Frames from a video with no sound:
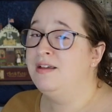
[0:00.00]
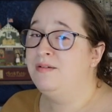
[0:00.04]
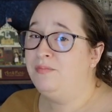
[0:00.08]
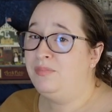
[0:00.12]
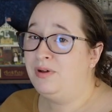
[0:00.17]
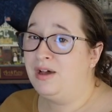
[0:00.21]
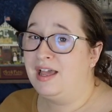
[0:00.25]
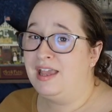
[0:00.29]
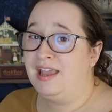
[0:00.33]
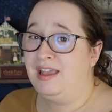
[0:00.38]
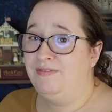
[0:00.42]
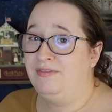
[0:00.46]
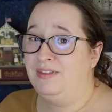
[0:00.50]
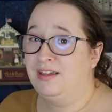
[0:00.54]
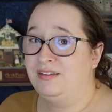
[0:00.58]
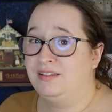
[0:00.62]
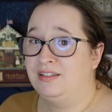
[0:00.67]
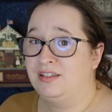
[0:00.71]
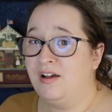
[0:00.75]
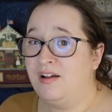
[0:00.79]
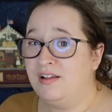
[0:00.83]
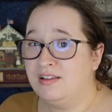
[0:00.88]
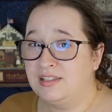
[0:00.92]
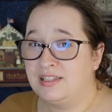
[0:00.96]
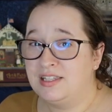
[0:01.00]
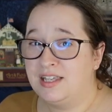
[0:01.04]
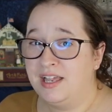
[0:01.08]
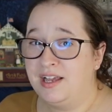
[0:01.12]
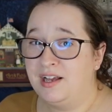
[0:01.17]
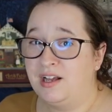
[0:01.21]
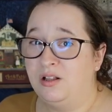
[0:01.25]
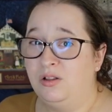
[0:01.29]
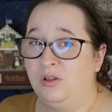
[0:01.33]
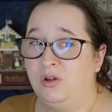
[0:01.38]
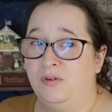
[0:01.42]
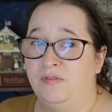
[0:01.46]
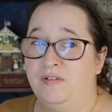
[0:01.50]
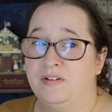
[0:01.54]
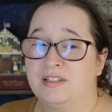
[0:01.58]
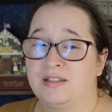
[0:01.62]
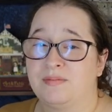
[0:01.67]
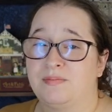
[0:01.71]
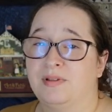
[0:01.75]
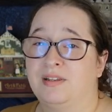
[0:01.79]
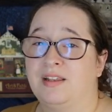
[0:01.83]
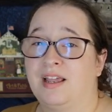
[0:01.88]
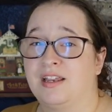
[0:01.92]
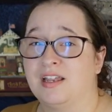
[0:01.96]
But if it's on sale or if it's
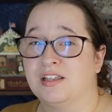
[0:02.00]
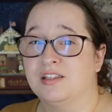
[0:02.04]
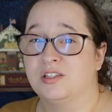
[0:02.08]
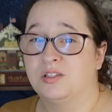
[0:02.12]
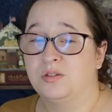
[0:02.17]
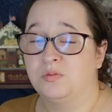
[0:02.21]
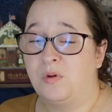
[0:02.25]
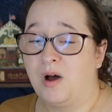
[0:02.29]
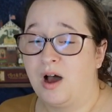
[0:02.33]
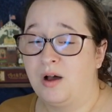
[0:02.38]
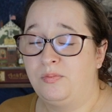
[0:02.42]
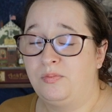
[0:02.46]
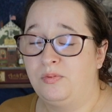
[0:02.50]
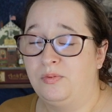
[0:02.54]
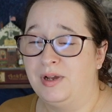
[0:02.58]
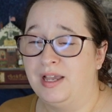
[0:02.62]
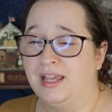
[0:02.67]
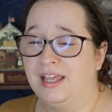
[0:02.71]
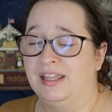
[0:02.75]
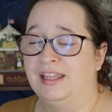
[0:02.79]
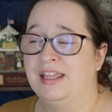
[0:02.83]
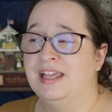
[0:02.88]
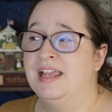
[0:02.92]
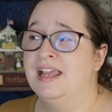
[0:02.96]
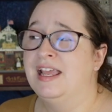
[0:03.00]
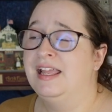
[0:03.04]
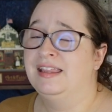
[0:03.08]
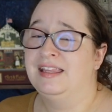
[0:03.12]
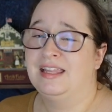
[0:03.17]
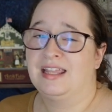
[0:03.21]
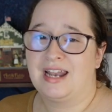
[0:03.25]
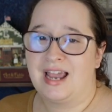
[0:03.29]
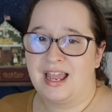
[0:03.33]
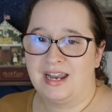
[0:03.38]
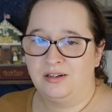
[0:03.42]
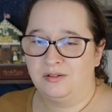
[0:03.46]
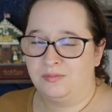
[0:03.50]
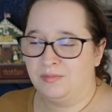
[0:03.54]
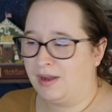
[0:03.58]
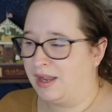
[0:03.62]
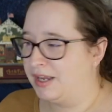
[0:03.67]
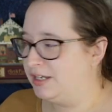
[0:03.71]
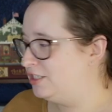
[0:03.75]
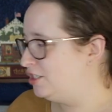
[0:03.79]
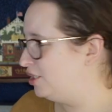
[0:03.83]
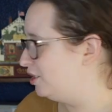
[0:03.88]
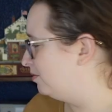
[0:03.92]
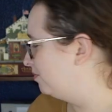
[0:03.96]
something I can swap with, then I don't
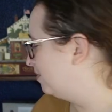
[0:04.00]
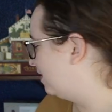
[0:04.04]
mind too